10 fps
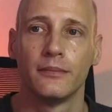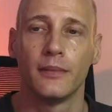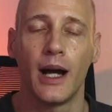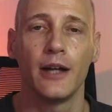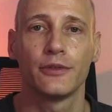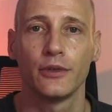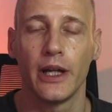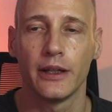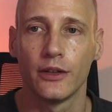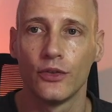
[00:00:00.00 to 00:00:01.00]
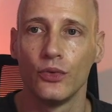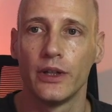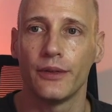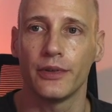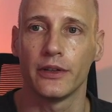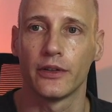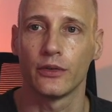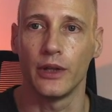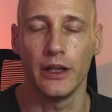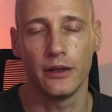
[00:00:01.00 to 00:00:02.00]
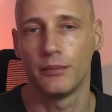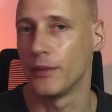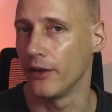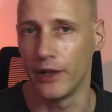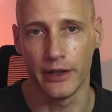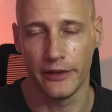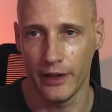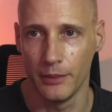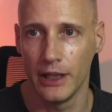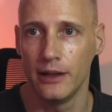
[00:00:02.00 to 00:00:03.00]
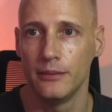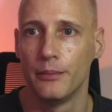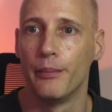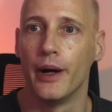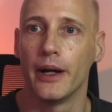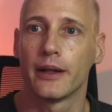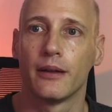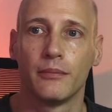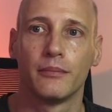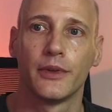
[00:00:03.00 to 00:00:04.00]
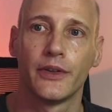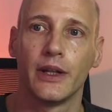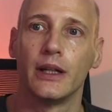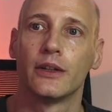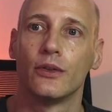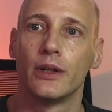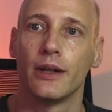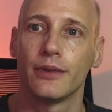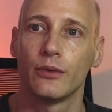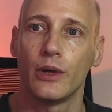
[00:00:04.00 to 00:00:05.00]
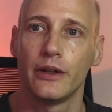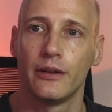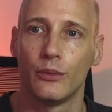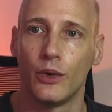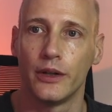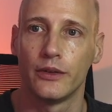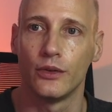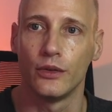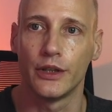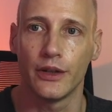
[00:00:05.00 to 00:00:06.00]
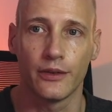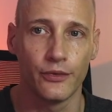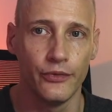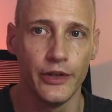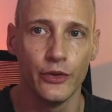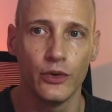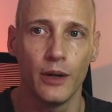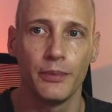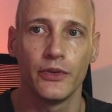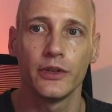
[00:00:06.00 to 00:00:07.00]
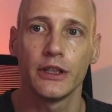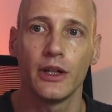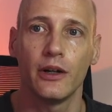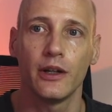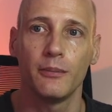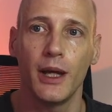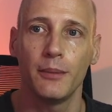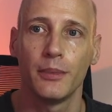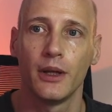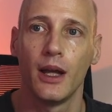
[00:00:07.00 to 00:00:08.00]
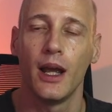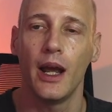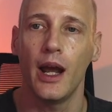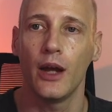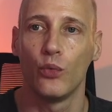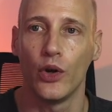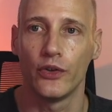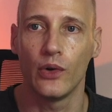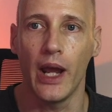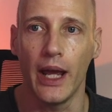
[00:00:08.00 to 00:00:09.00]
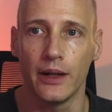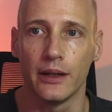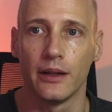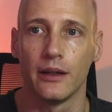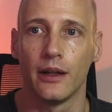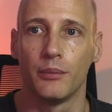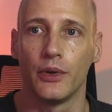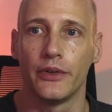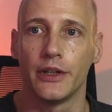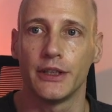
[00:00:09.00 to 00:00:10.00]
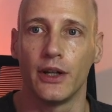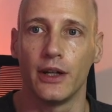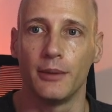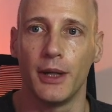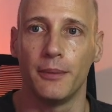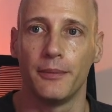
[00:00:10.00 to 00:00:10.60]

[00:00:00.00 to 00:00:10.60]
I have created two different screens. They're very similar, but still two different ones. One to just view a position on a map and one to edit the position on a map.